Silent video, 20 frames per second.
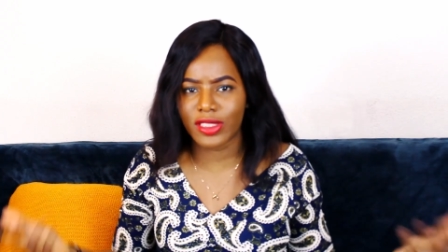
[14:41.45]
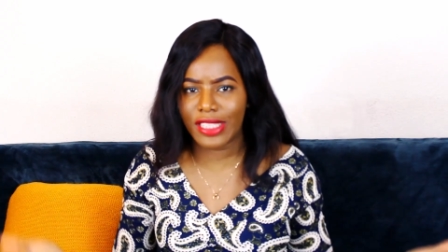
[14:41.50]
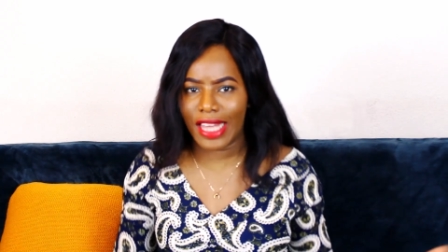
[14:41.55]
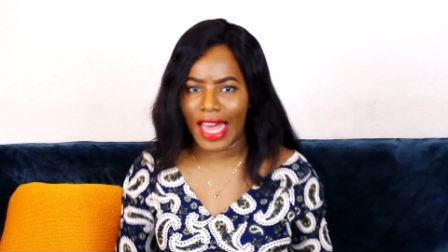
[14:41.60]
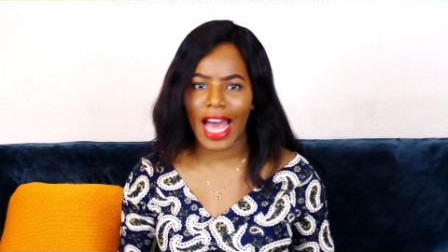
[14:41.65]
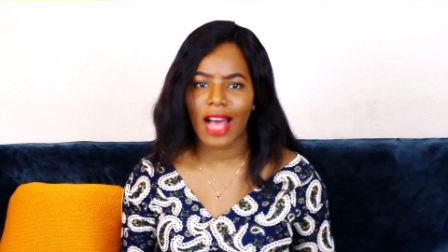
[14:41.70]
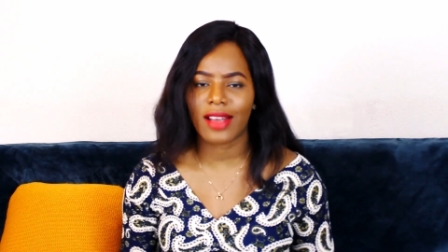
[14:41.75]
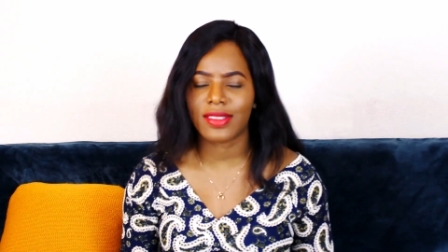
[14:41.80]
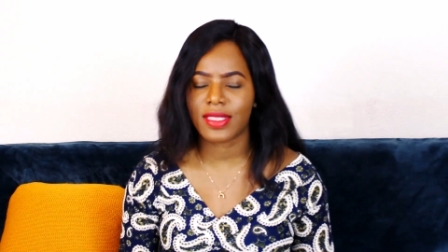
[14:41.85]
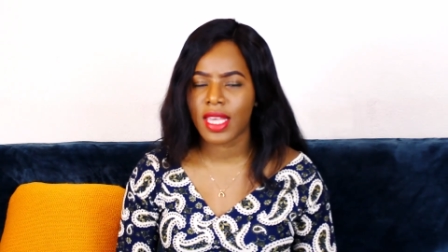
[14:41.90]
the
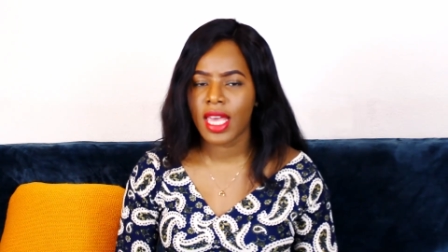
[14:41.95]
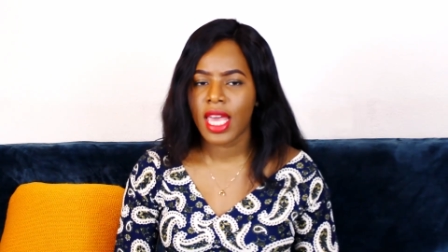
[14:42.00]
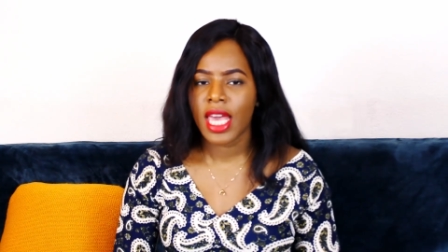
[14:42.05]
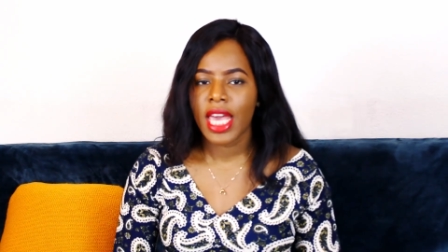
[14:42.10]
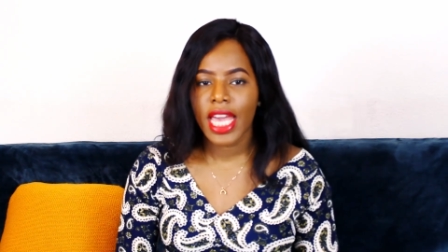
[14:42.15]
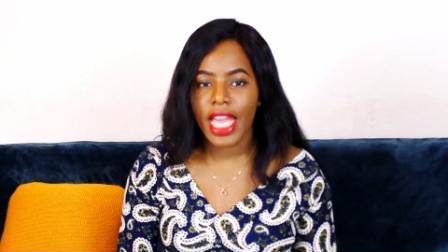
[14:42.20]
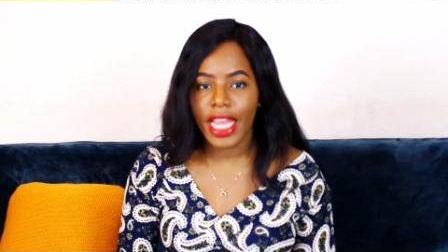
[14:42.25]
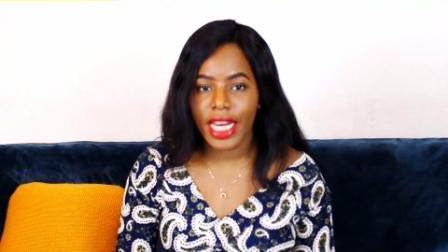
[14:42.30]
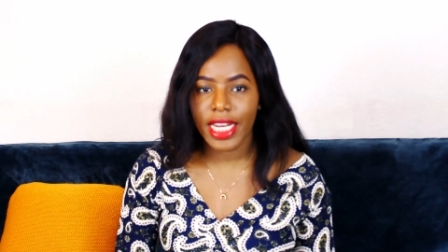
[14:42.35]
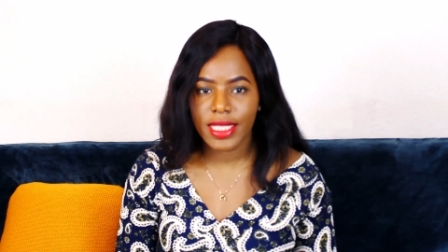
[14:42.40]
house
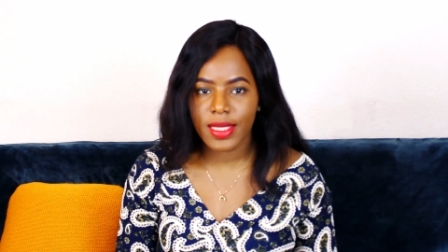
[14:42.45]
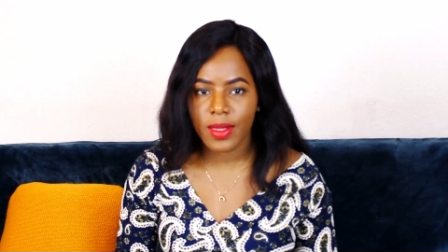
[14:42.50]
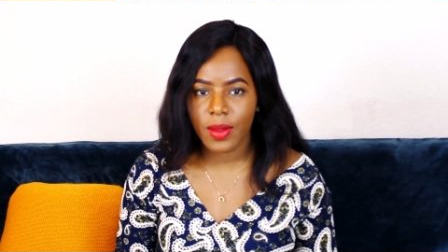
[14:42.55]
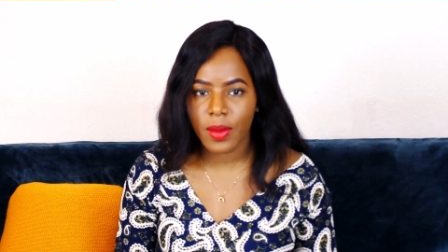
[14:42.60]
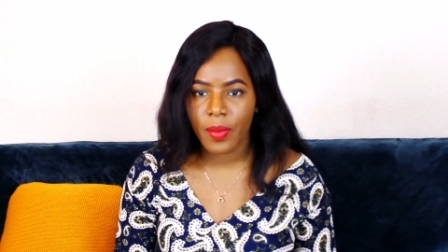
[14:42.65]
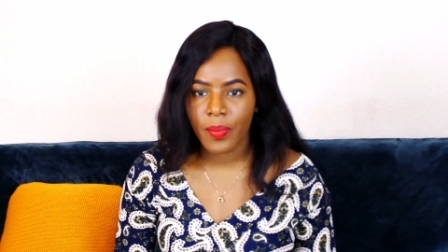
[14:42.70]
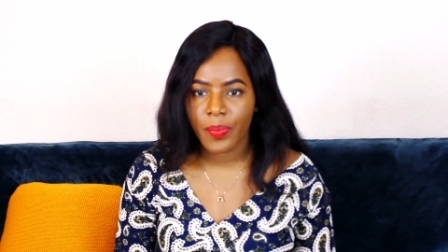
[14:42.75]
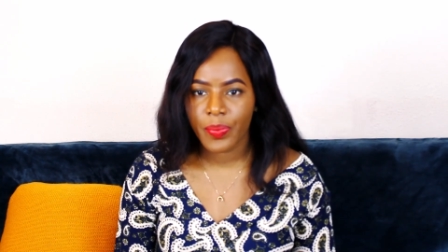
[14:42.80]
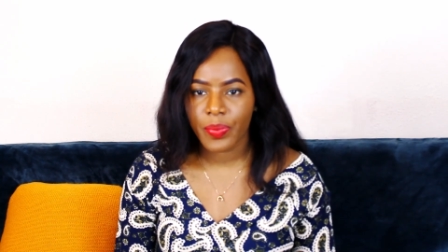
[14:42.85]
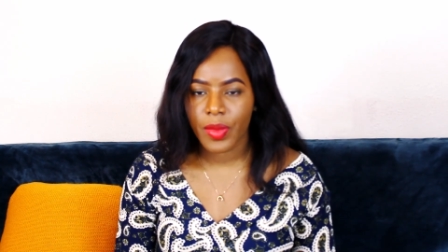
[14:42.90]
a
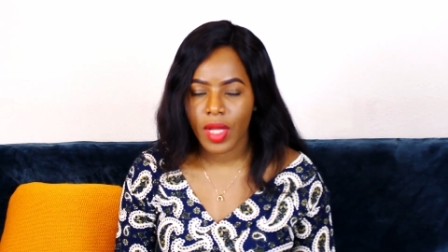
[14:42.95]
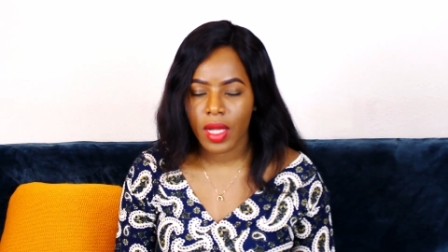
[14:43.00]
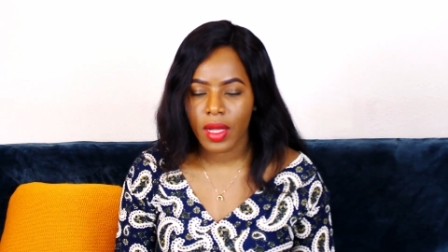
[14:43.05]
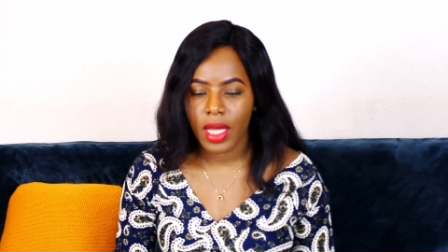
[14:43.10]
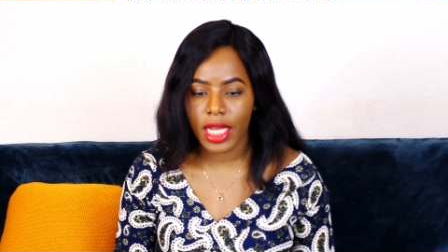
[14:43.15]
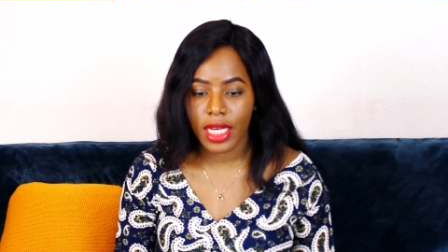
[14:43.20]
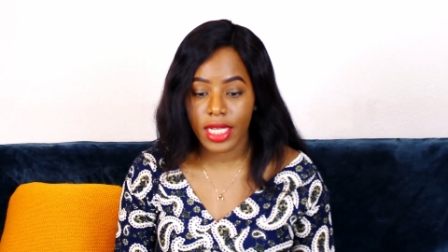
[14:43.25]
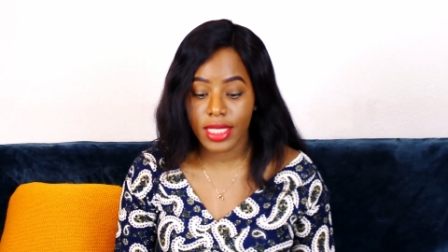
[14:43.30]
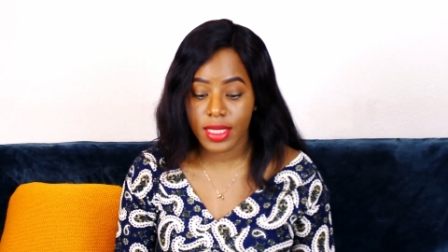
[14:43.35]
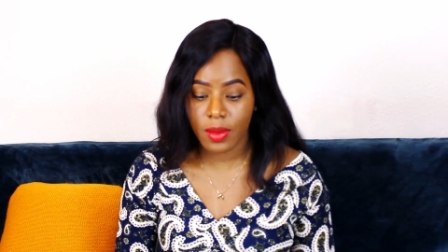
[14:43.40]
little
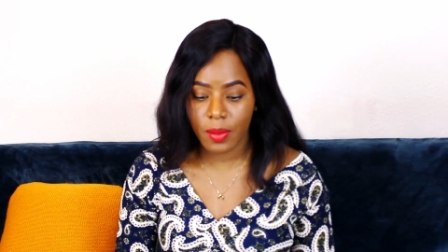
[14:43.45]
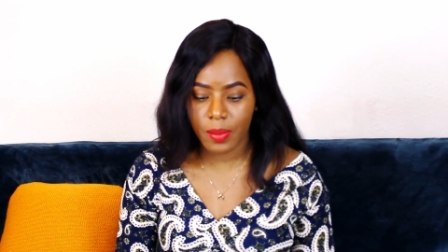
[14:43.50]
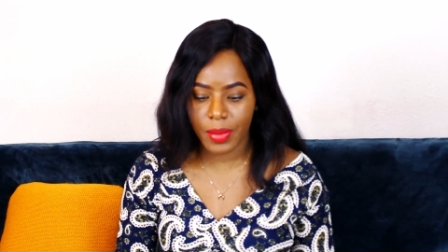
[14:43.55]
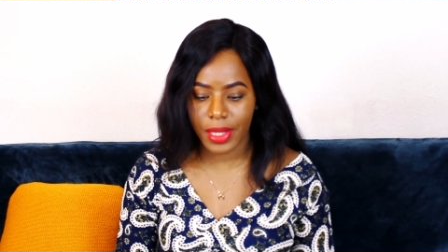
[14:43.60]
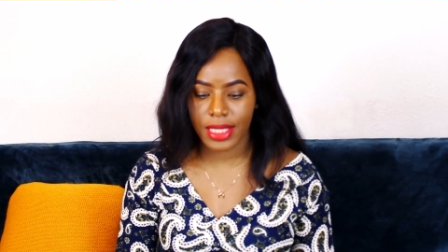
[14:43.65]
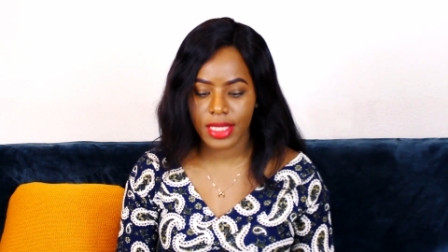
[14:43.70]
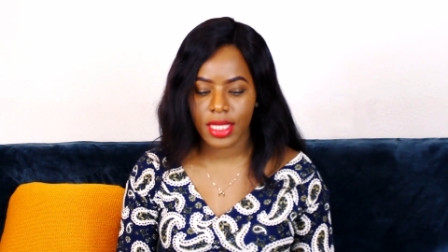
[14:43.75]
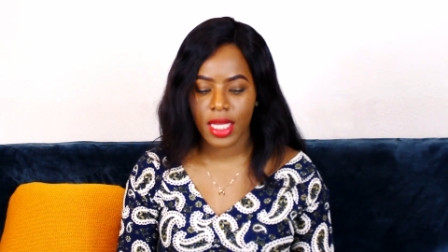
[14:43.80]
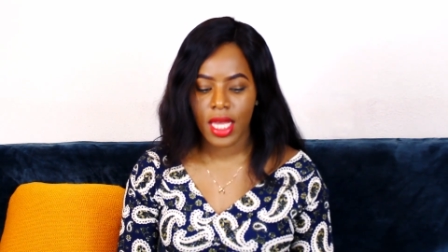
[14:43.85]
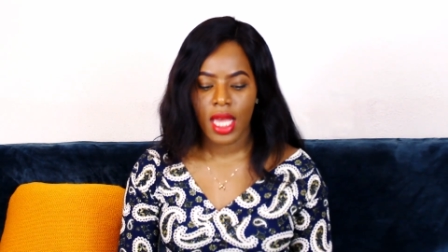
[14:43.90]

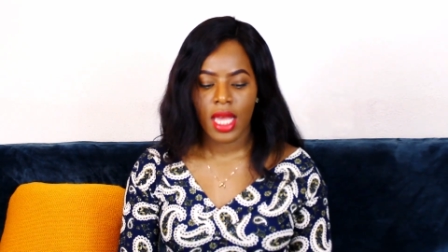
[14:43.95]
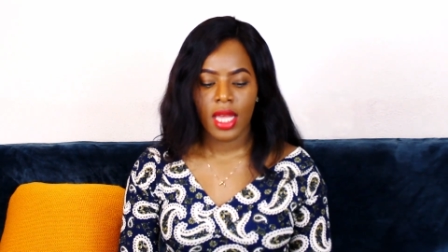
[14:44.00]
bit.